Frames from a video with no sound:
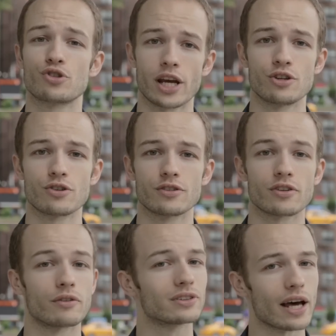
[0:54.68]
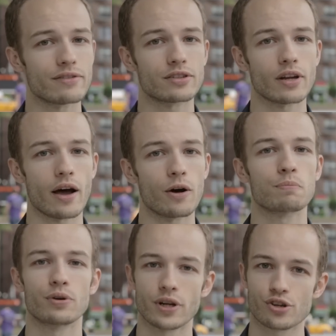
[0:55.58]
for changes of
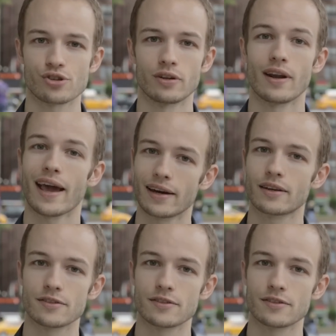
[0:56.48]
lifestyle, production, and